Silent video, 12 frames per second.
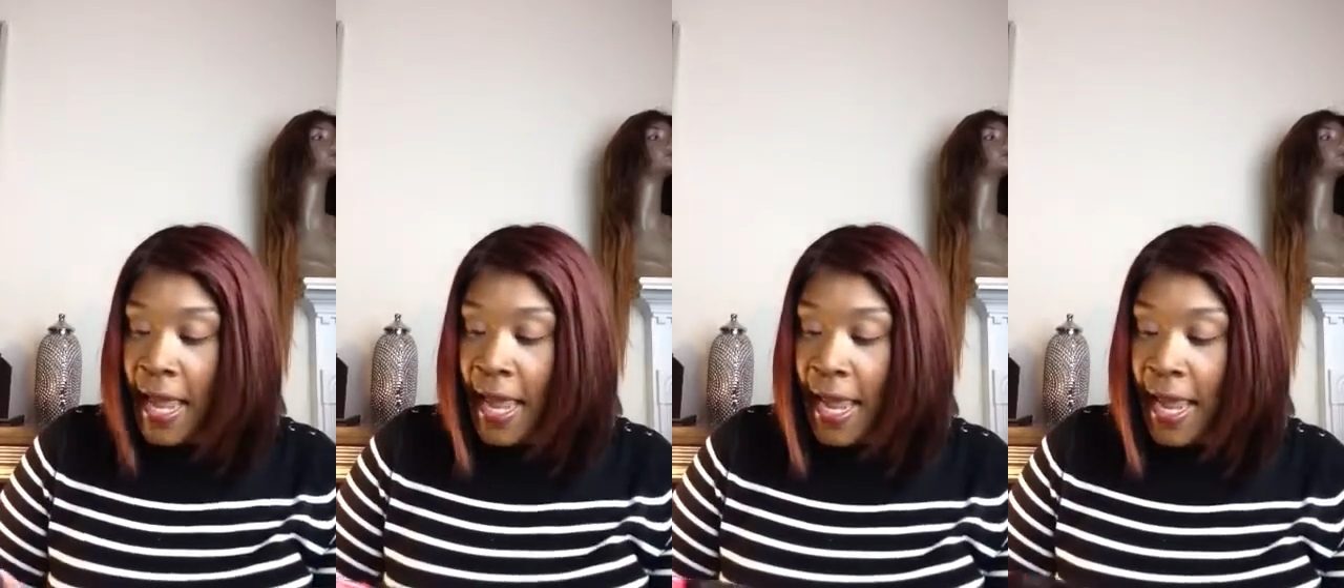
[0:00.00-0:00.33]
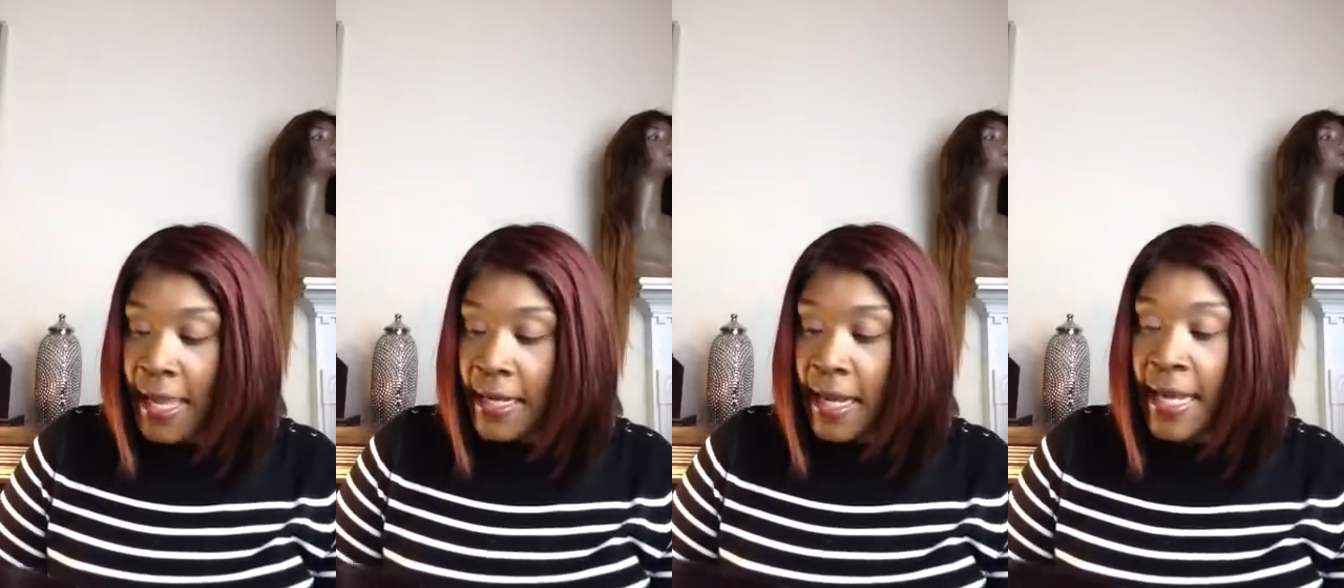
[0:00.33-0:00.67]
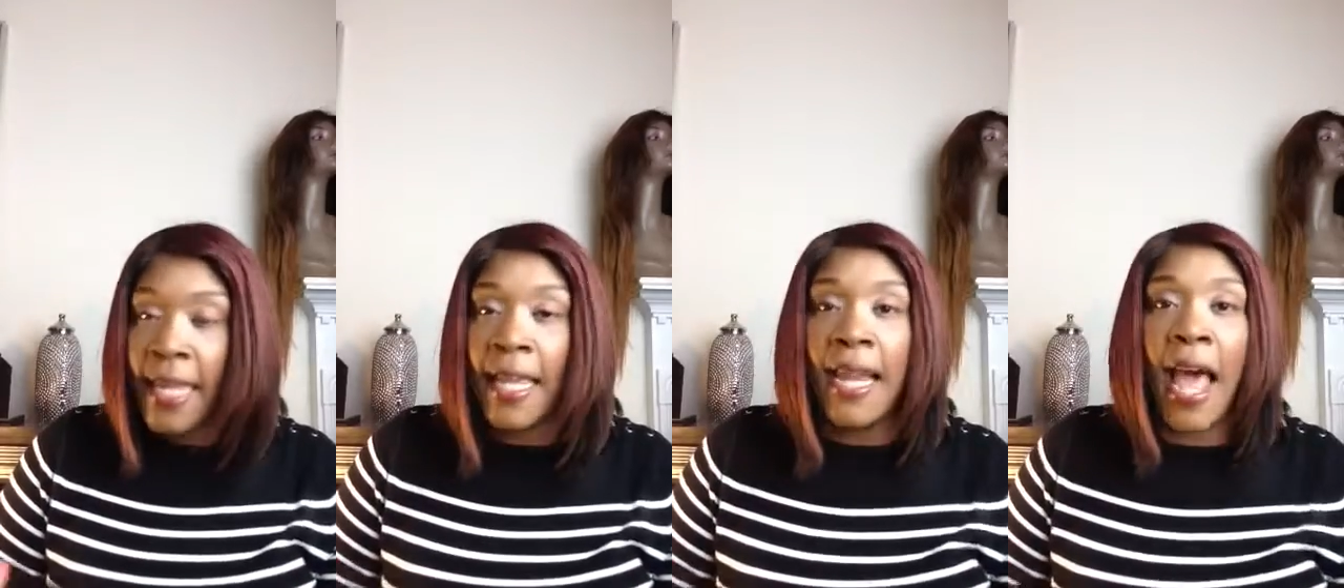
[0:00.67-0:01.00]
And
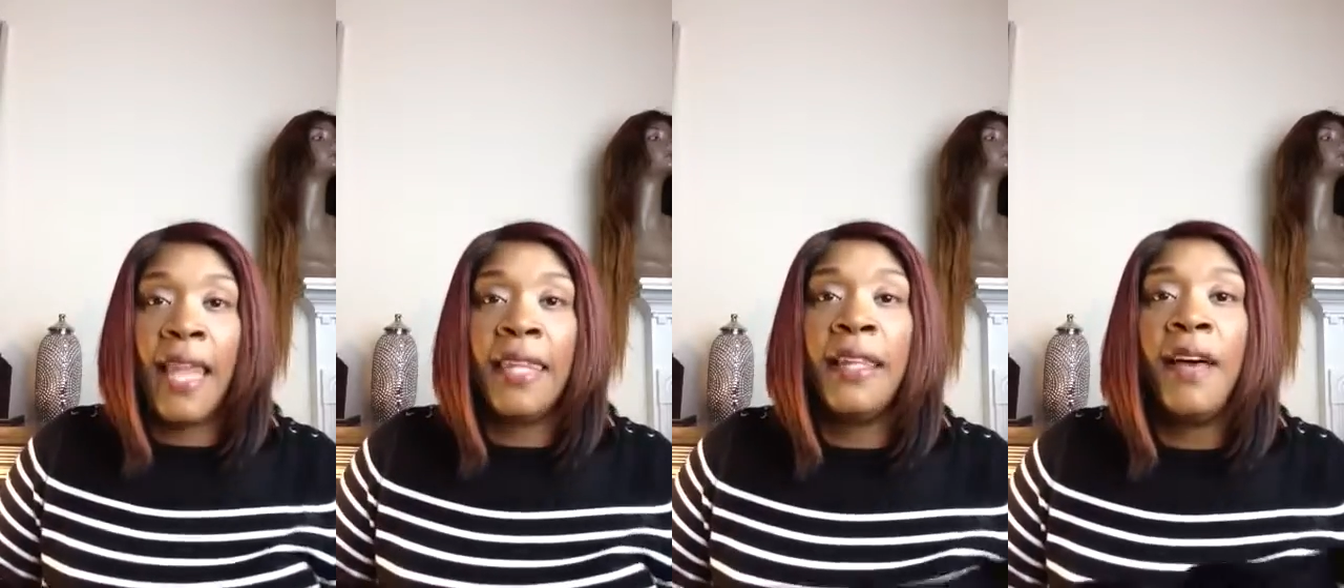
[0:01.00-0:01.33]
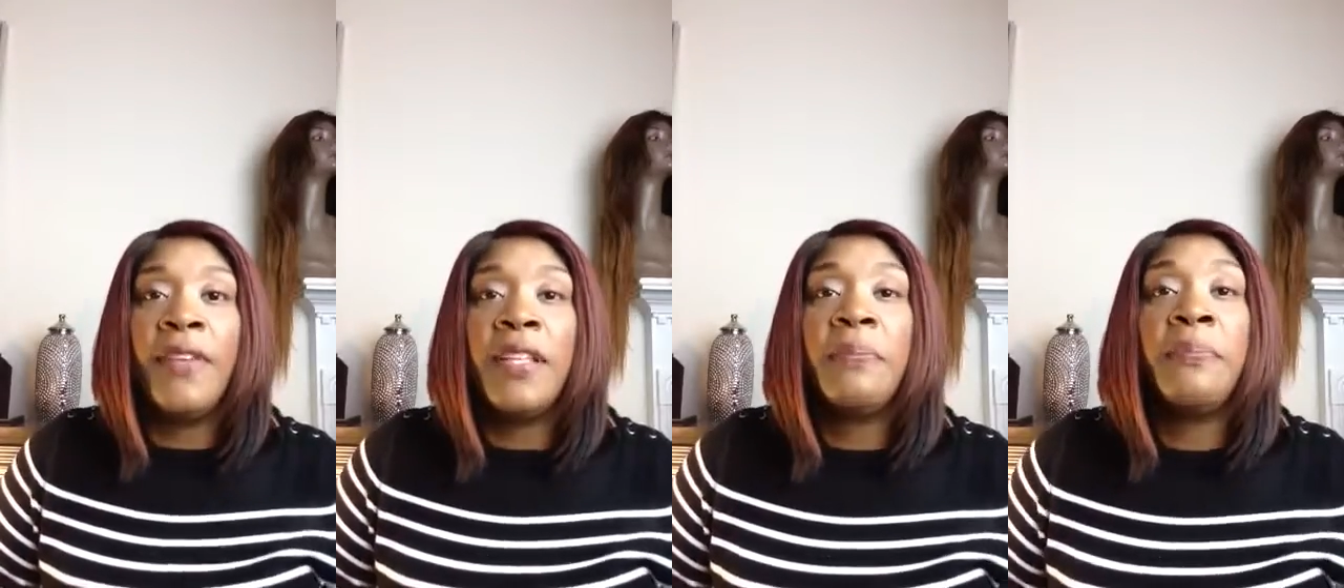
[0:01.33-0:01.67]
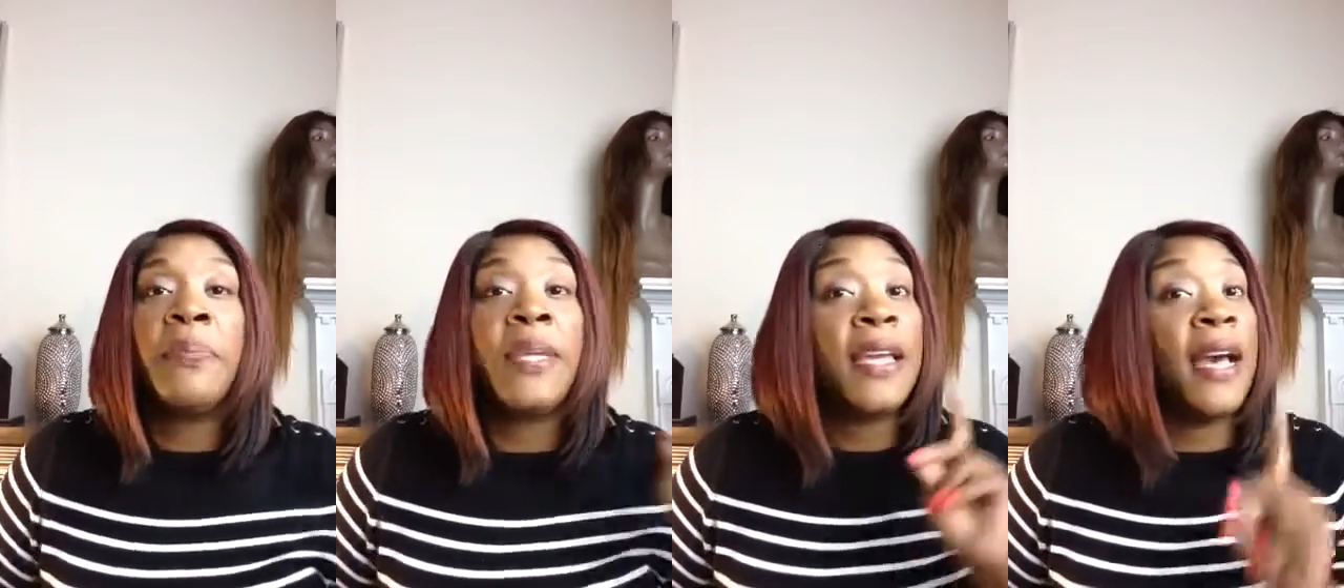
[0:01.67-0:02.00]
again, I love
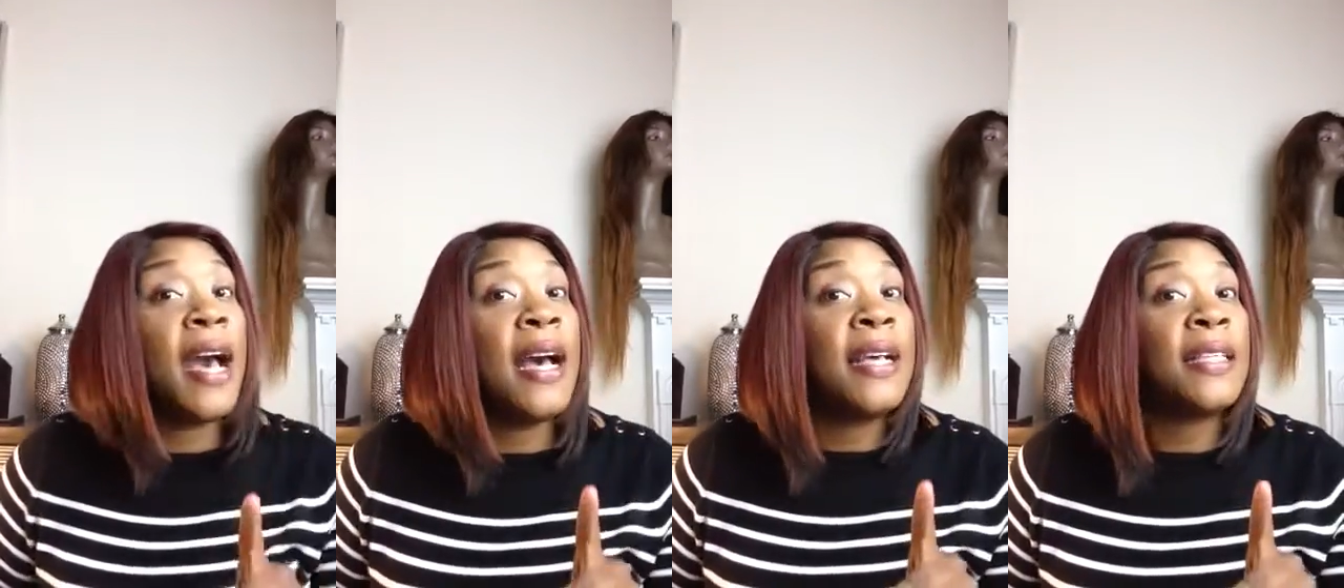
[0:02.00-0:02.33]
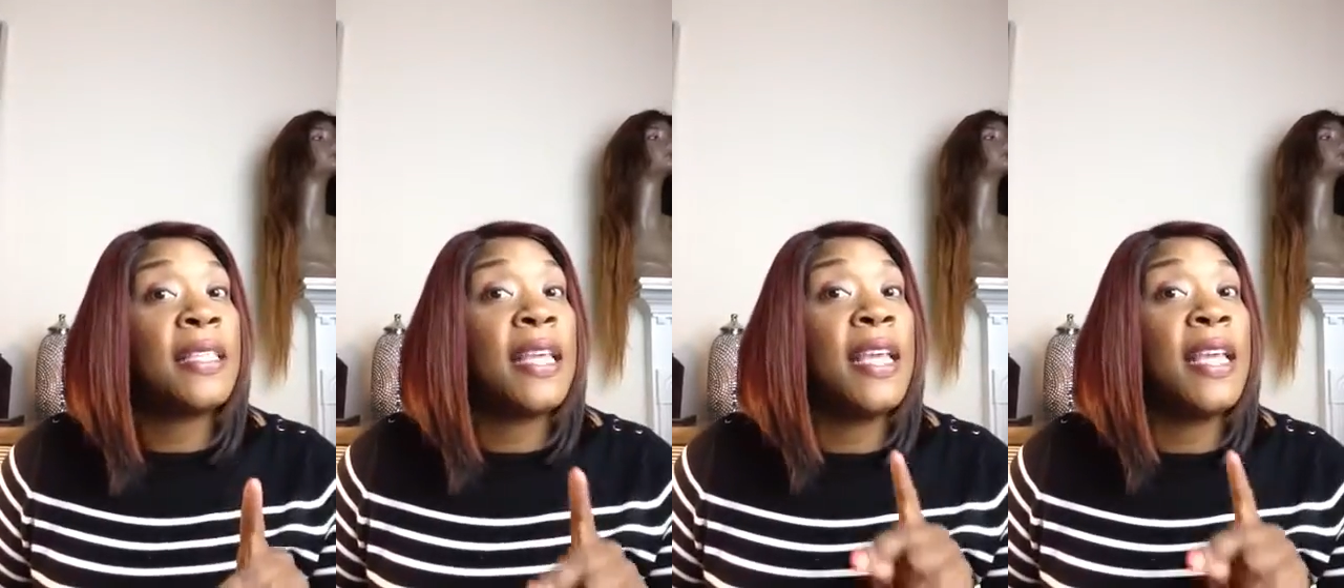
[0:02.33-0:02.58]
it because